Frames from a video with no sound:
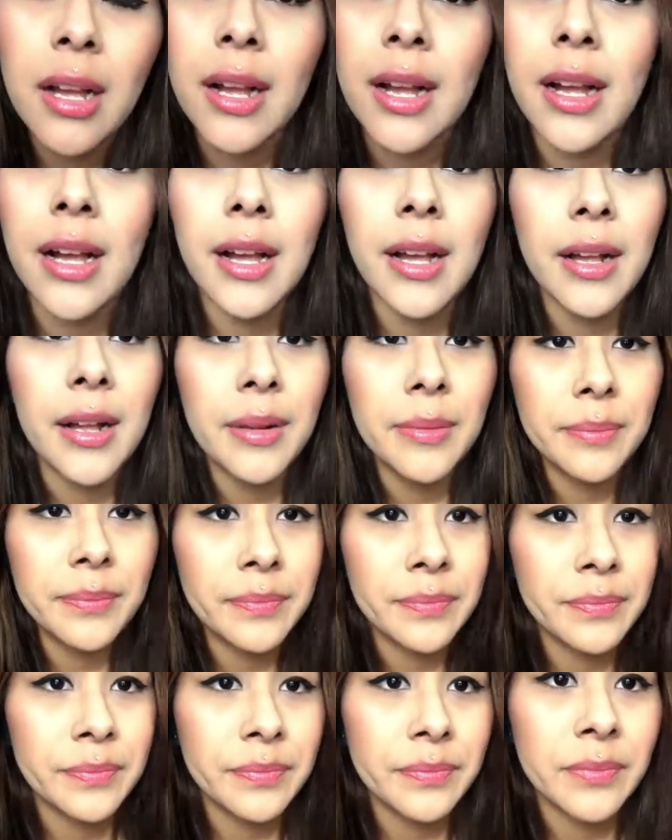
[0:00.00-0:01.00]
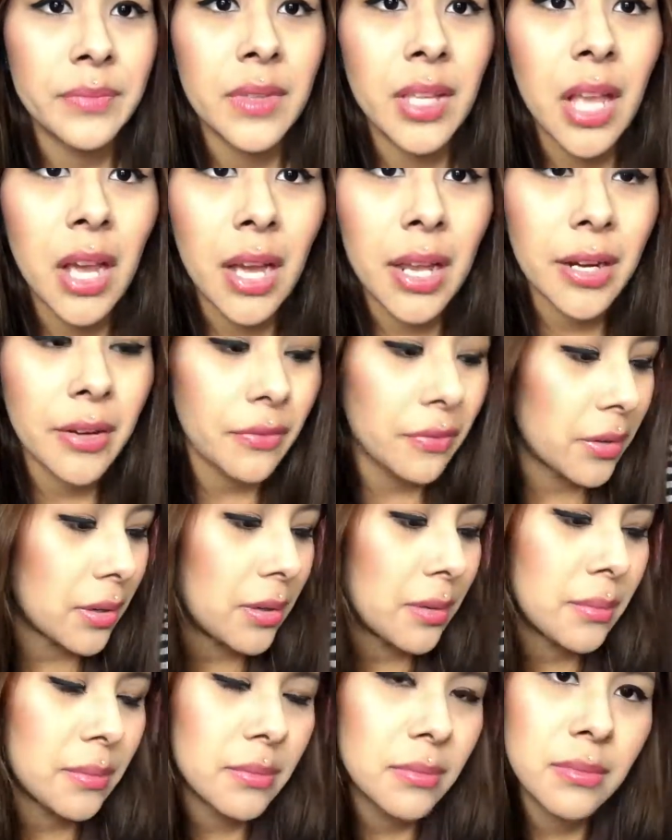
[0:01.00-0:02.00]
Um, got it
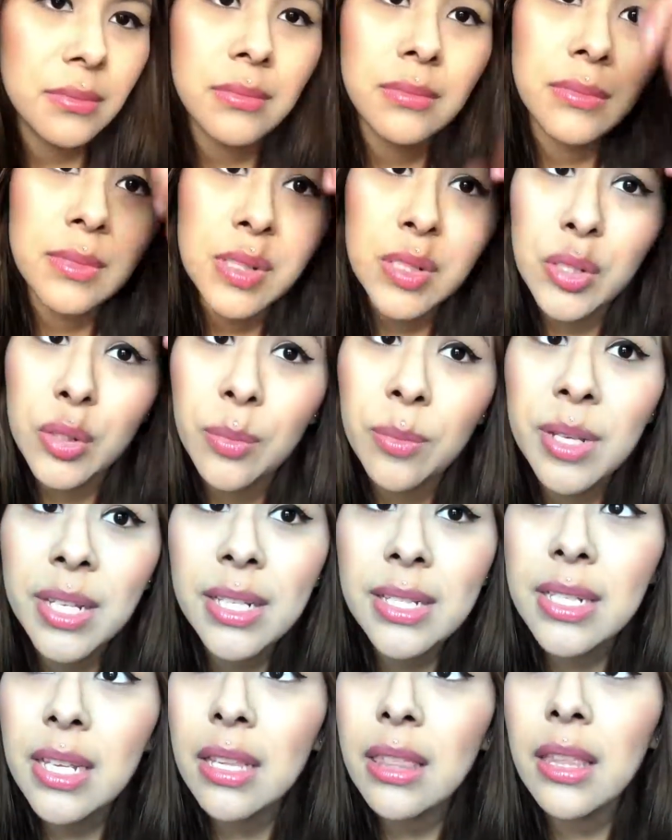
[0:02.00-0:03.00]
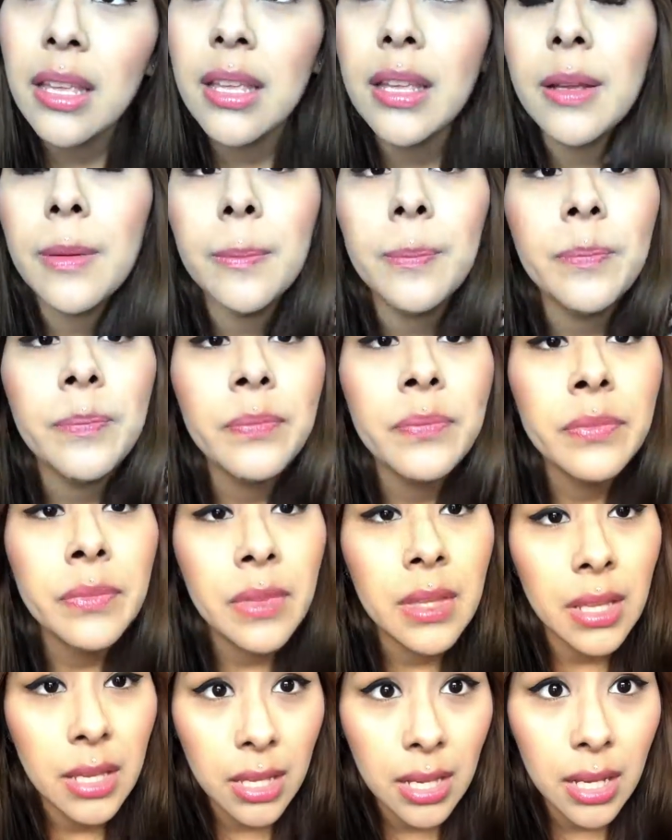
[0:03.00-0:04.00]
from Zumiez, I think.
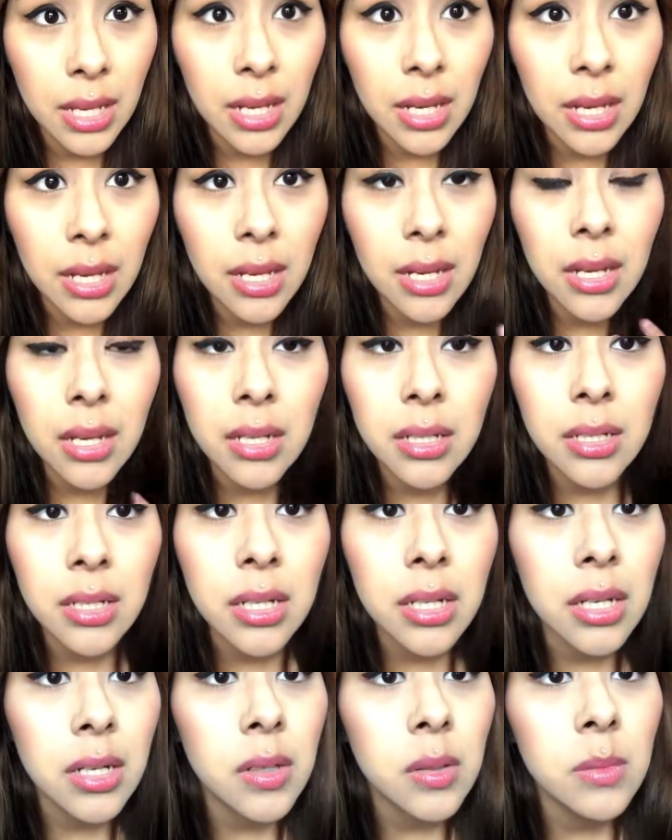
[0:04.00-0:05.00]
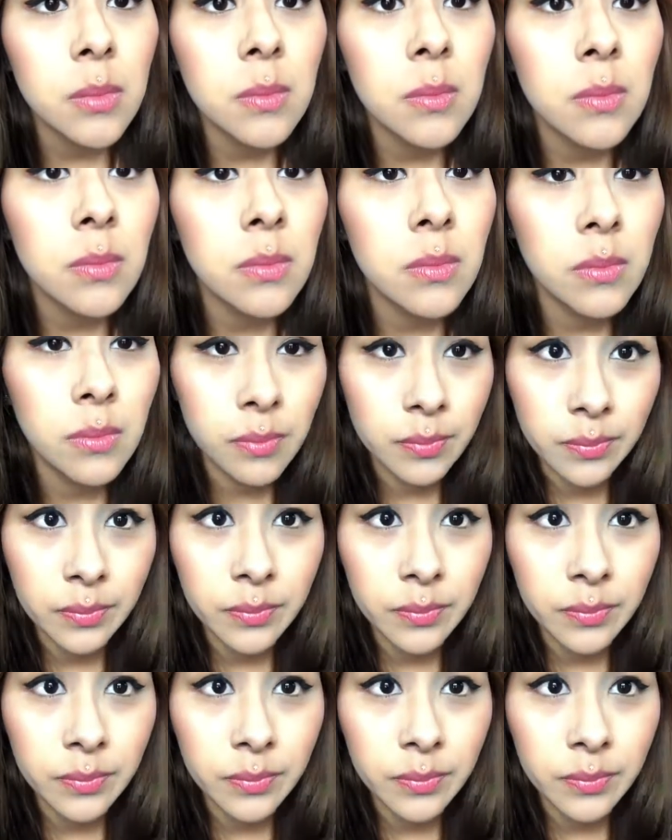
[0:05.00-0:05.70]
And um,